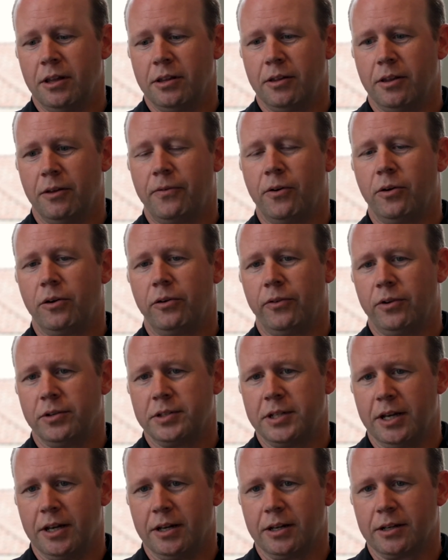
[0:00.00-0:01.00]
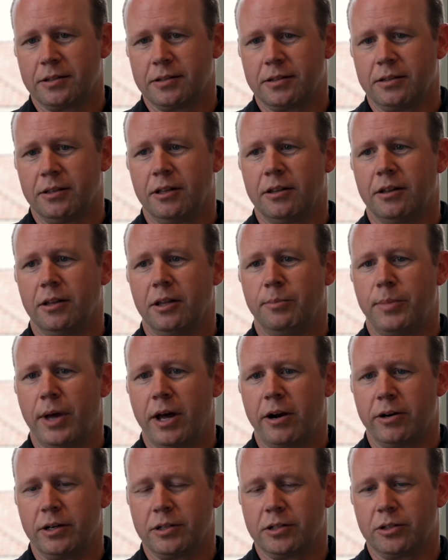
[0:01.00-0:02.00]
the photovoltaics, the
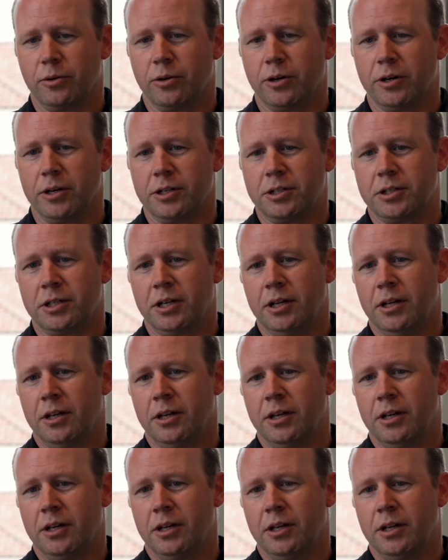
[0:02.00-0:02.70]
battery storage,